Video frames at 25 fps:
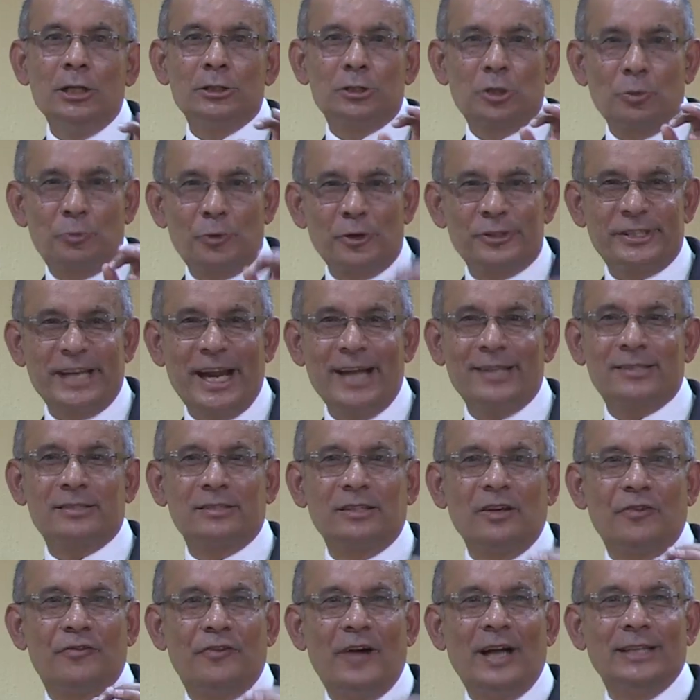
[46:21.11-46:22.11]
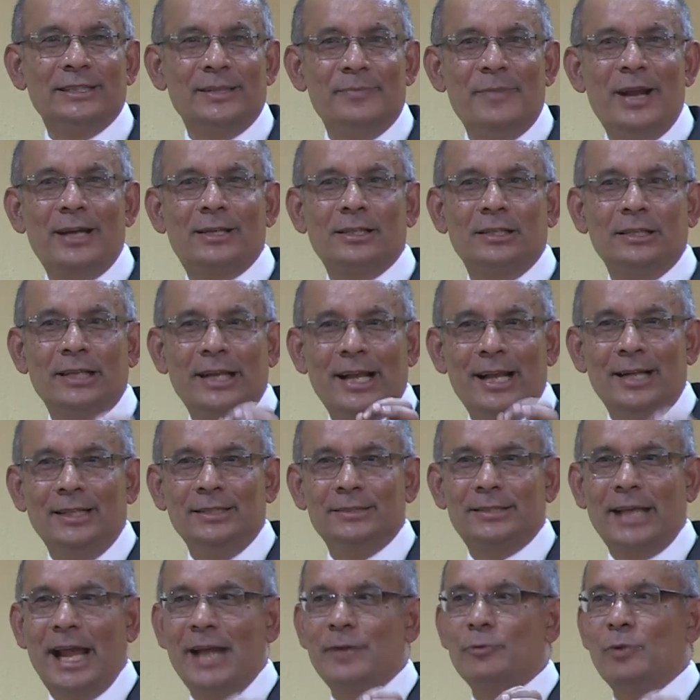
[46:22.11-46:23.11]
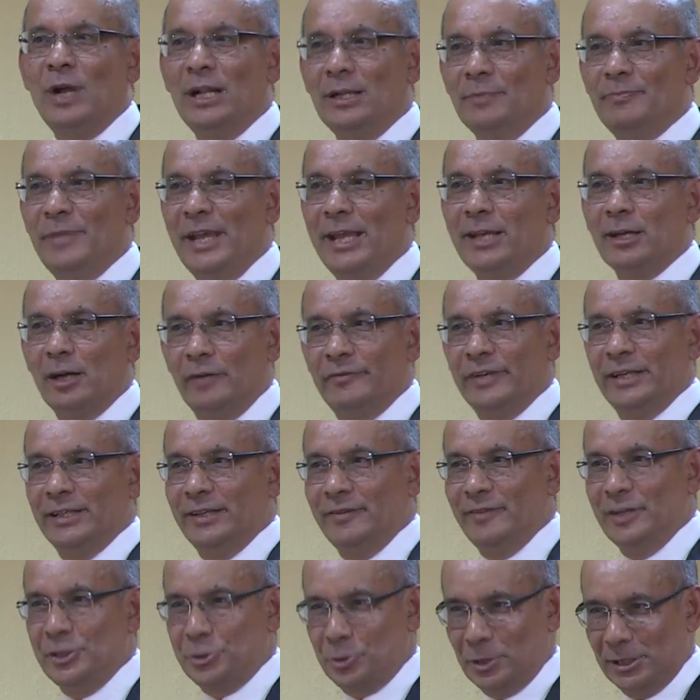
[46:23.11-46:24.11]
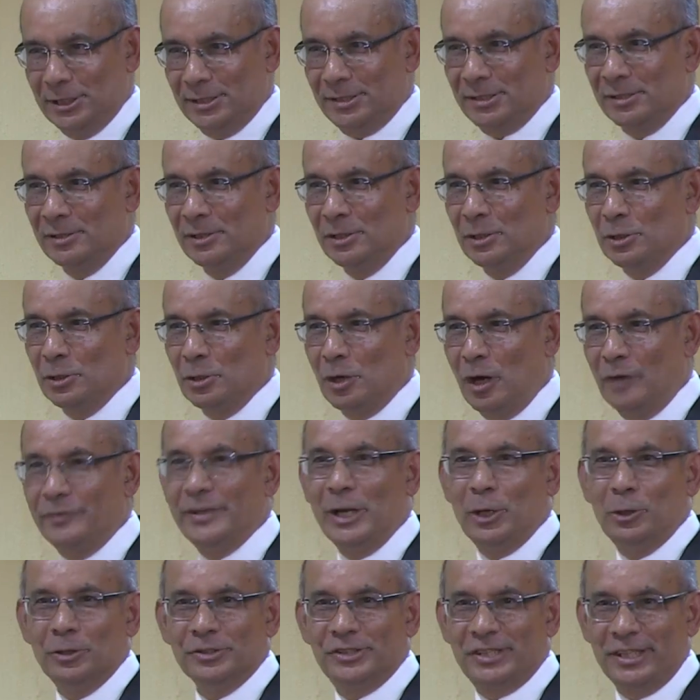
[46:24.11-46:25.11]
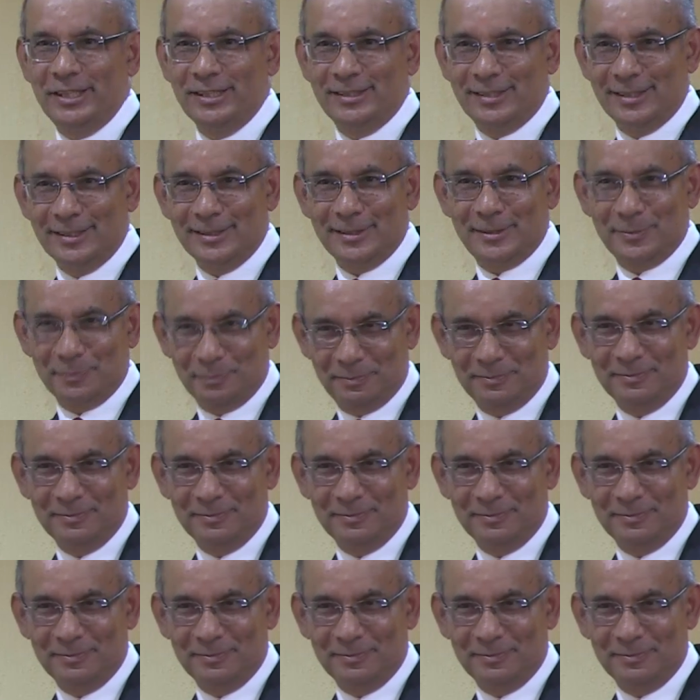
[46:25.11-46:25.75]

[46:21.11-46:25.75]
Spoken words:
to protect the fundamental health and well-being of individuals, of their own citizens.